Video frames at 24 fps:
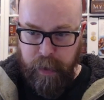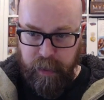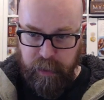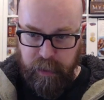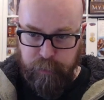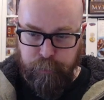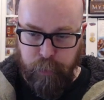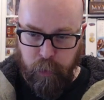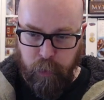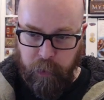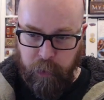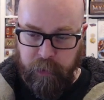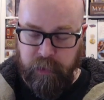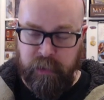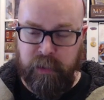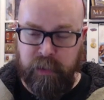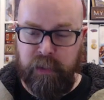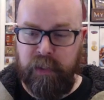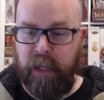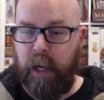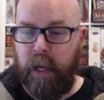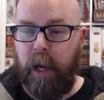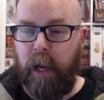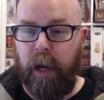
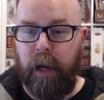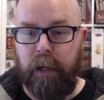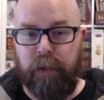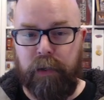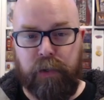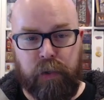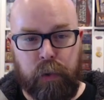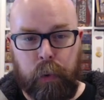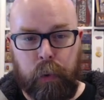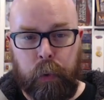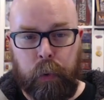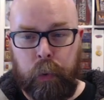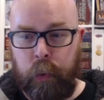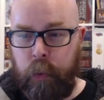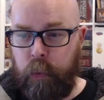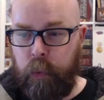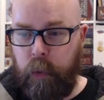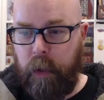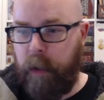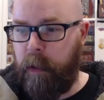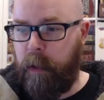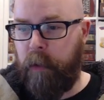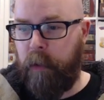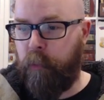points to
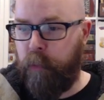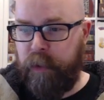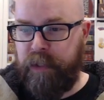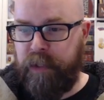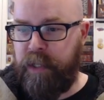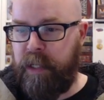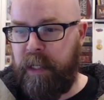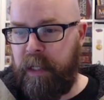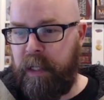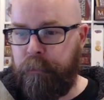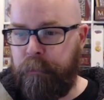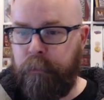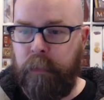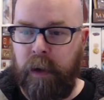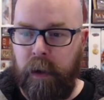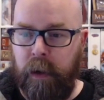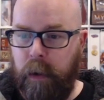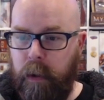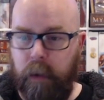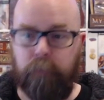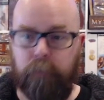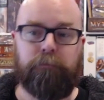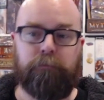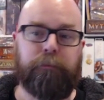redeem
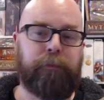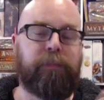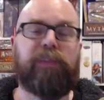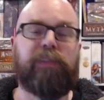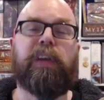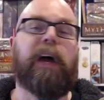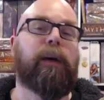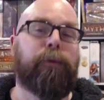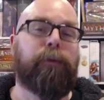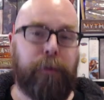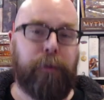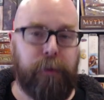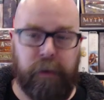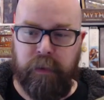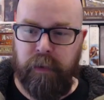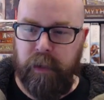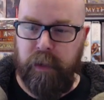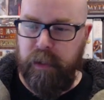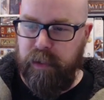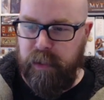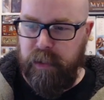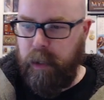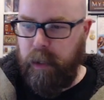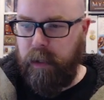death in
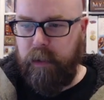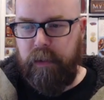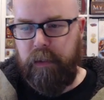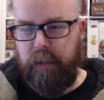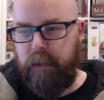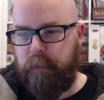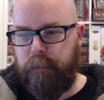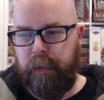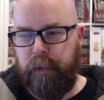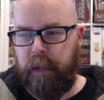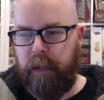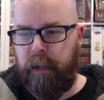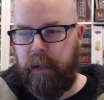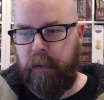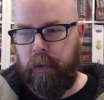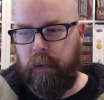this case, but I don't